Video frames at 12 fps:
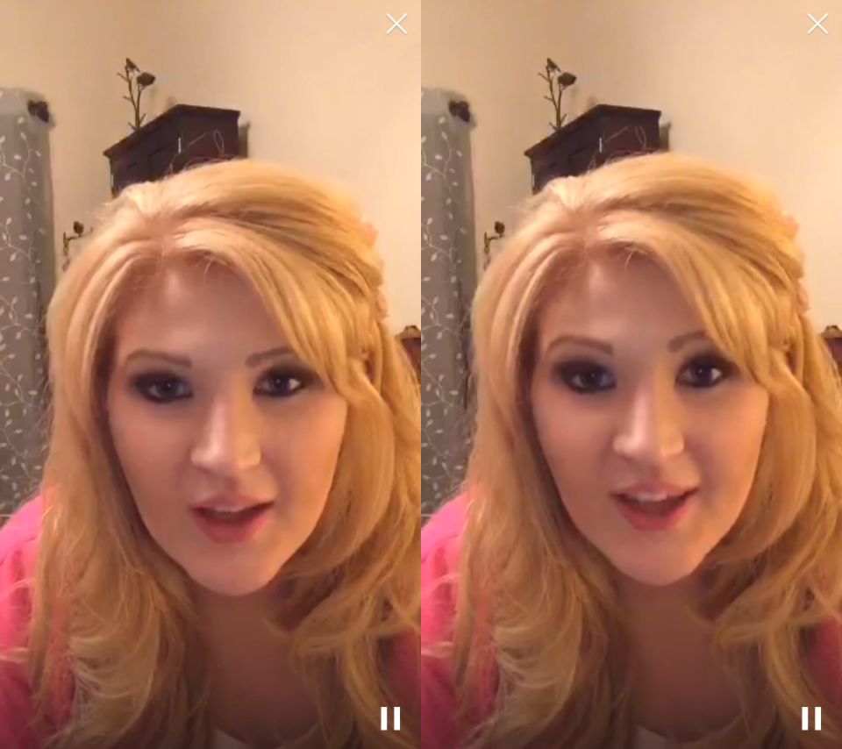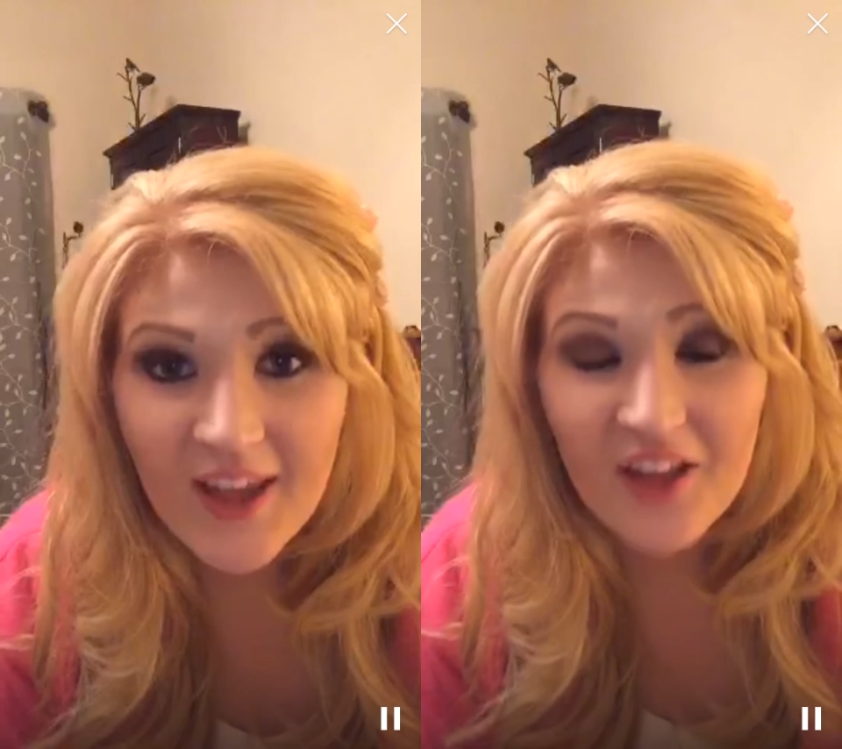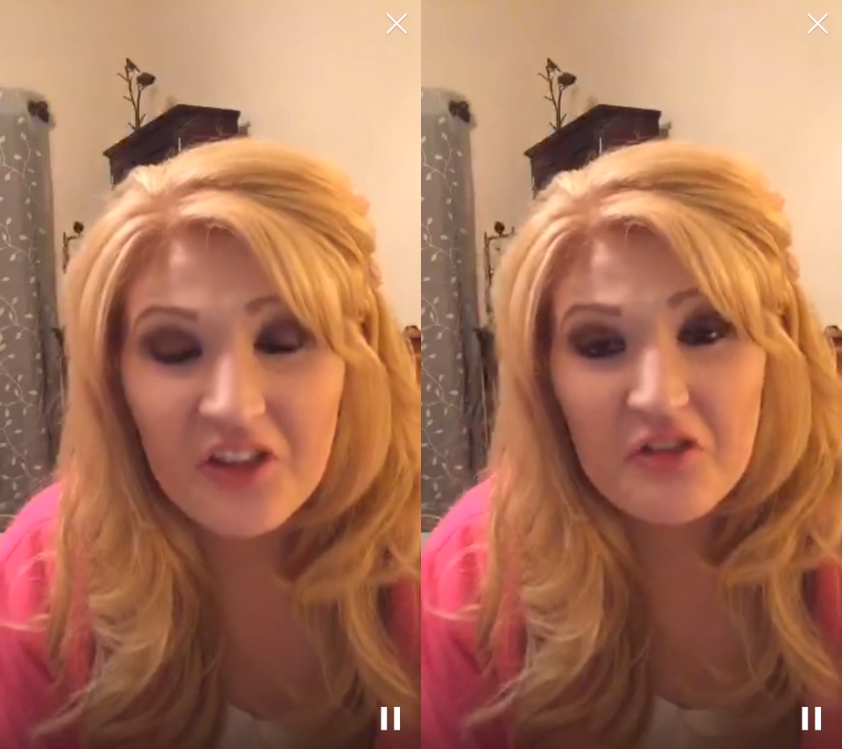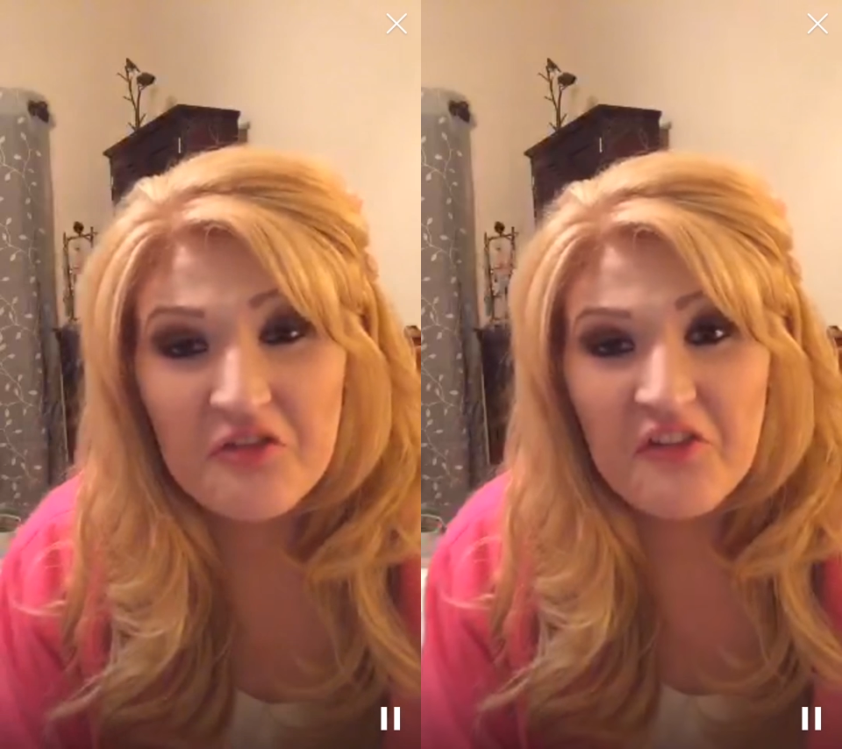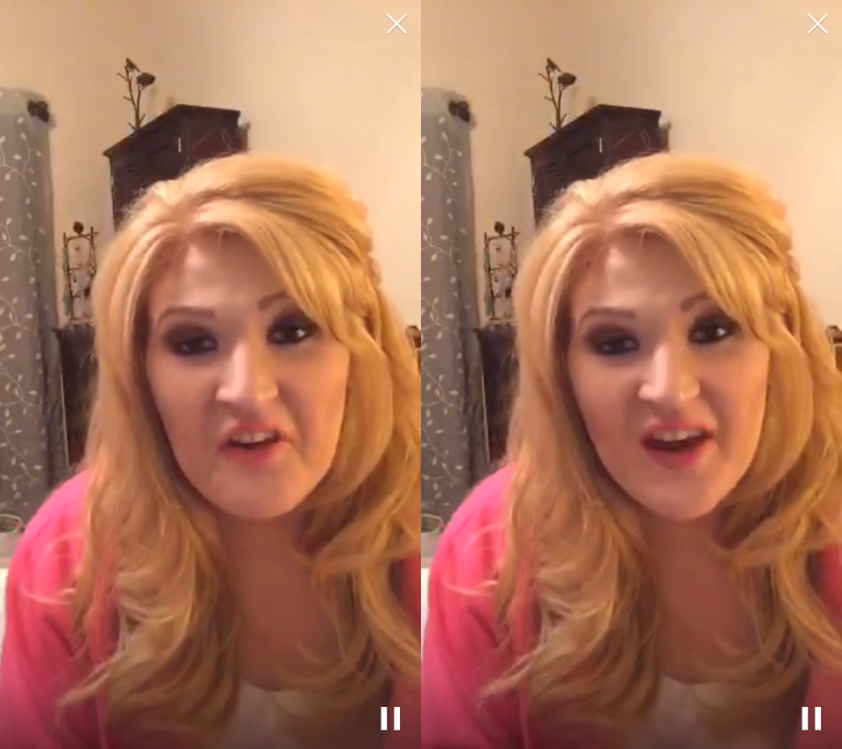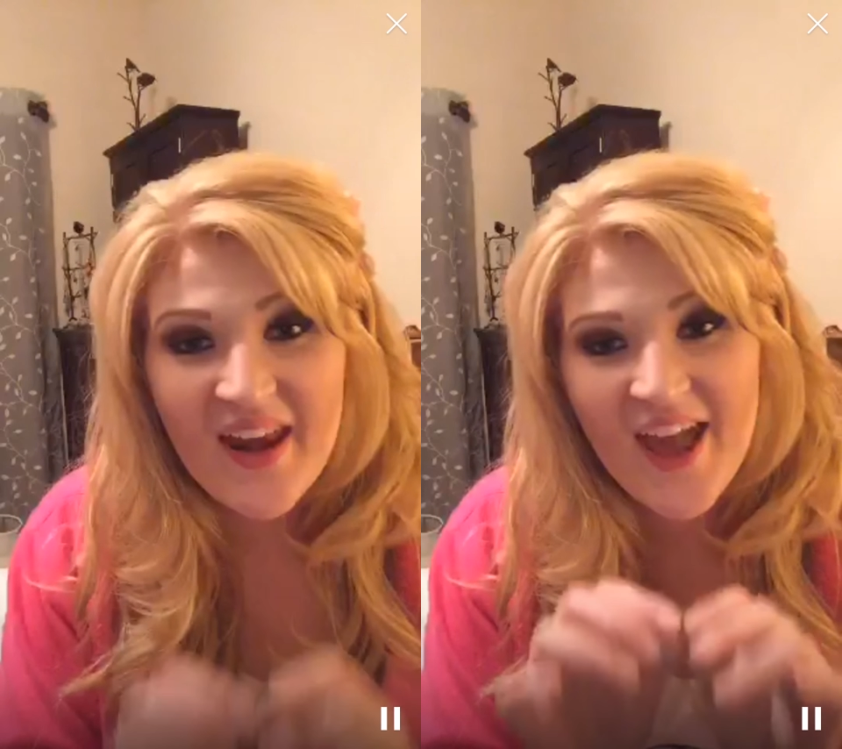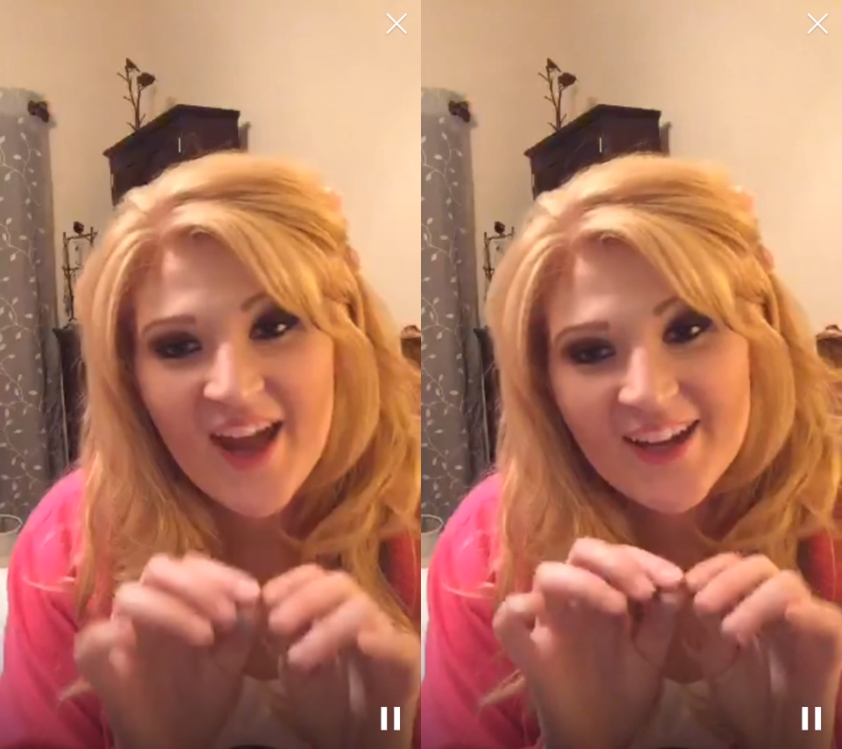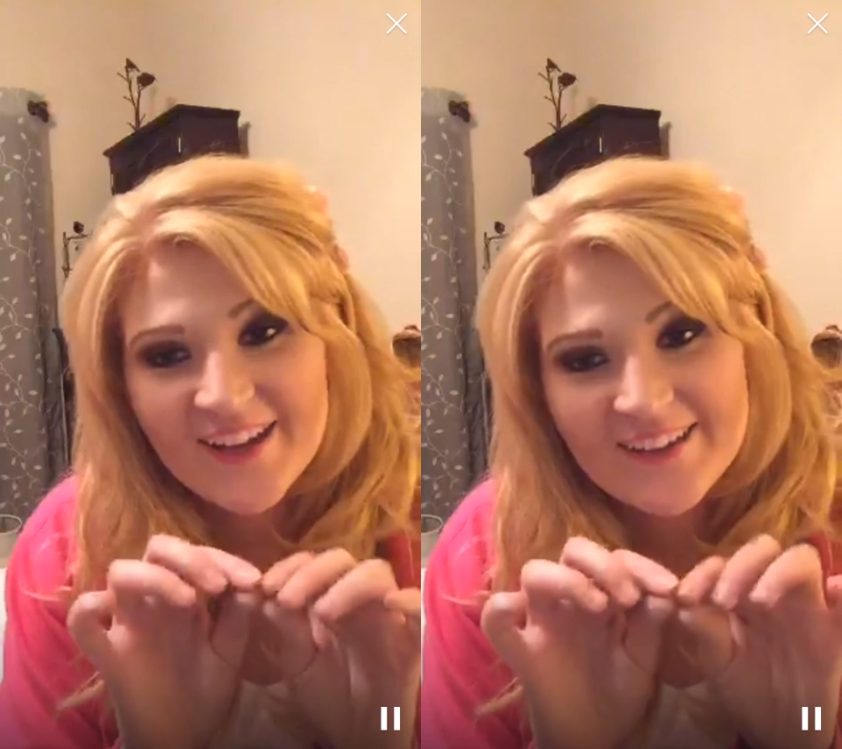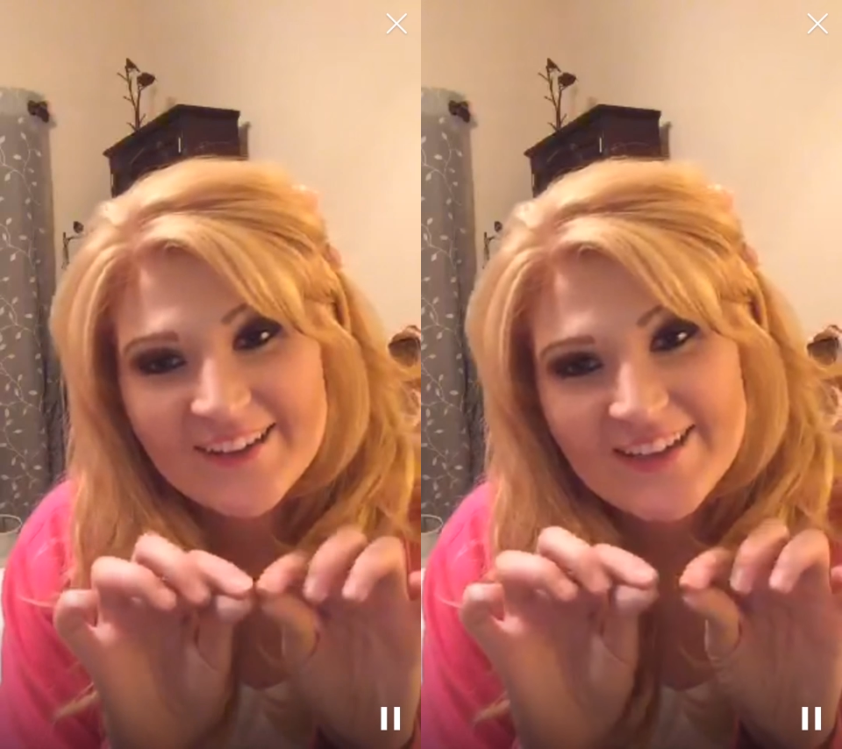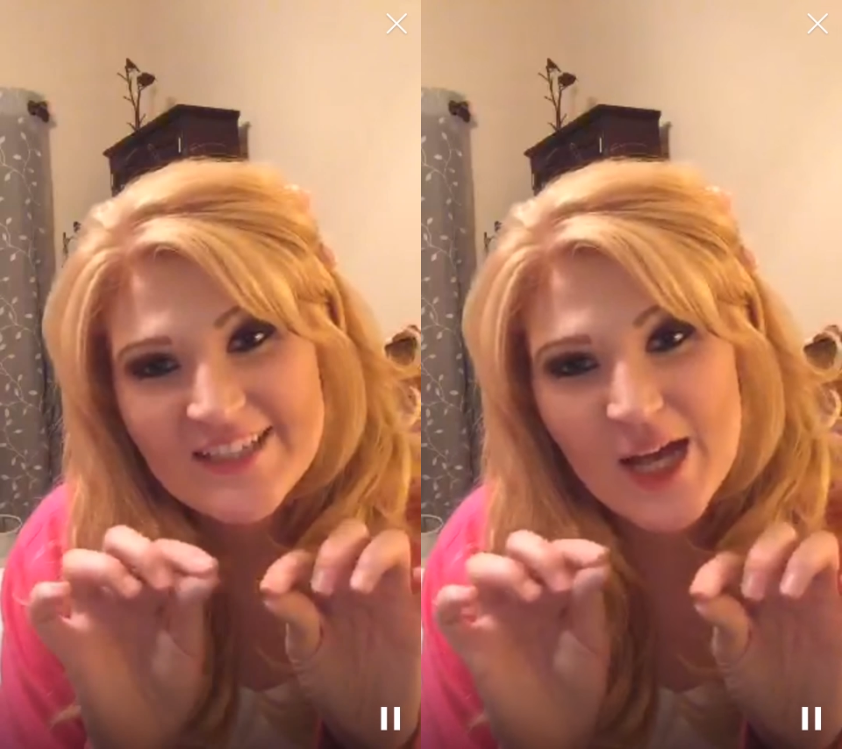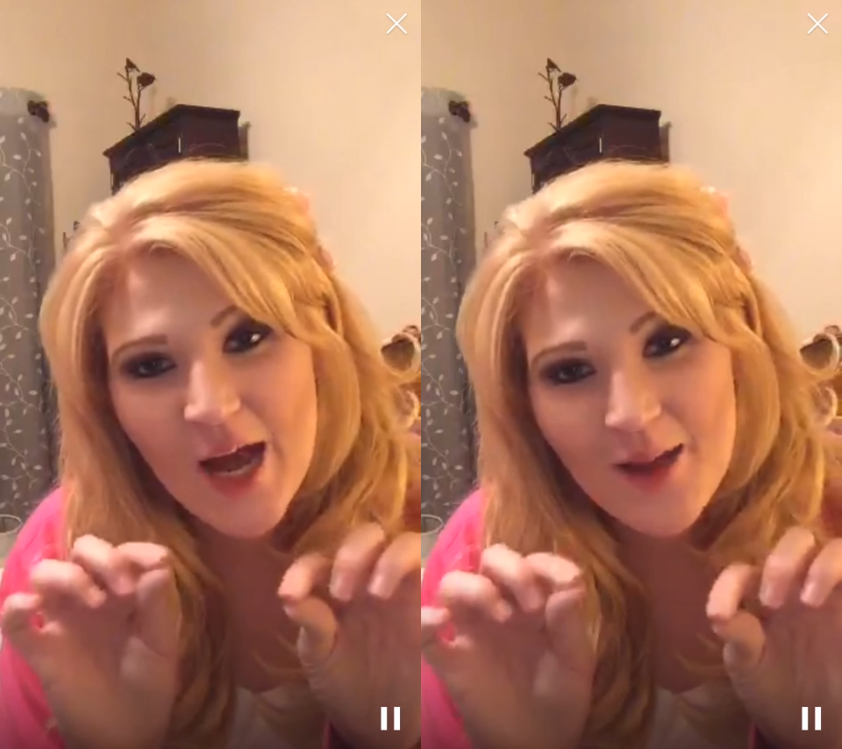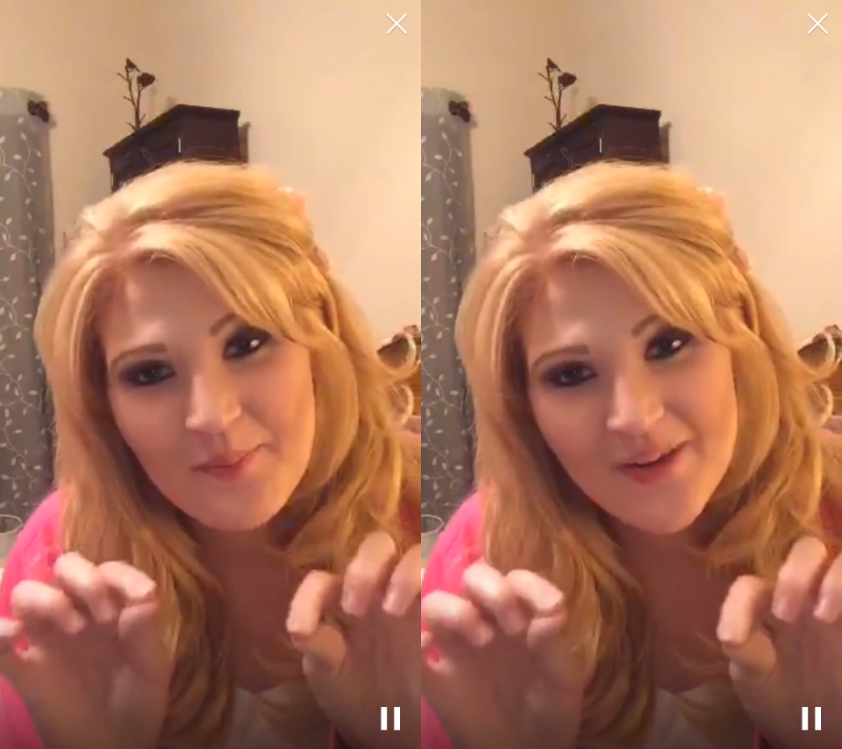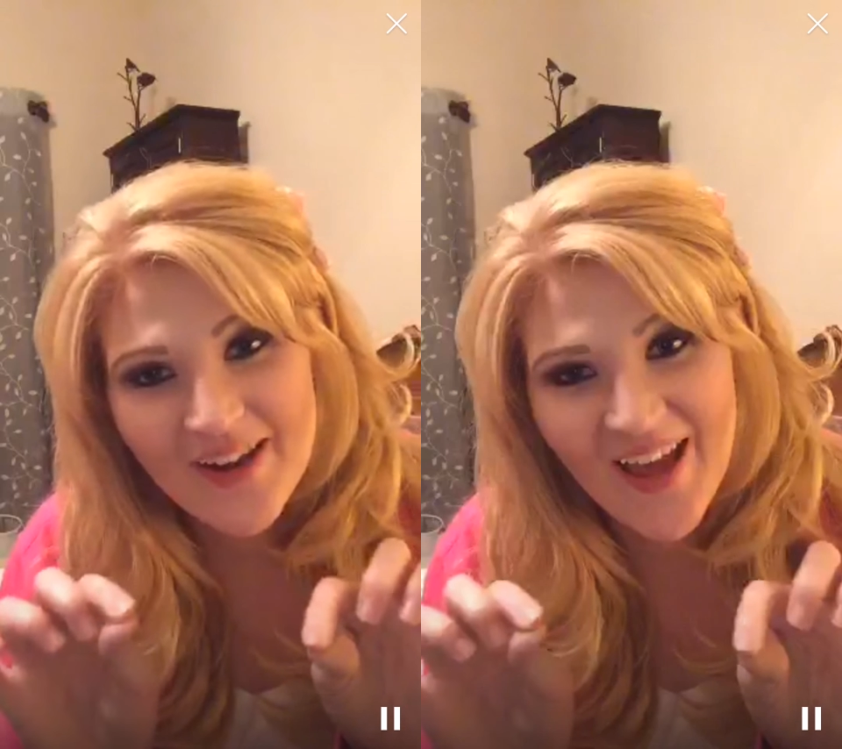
Can you phonetically type it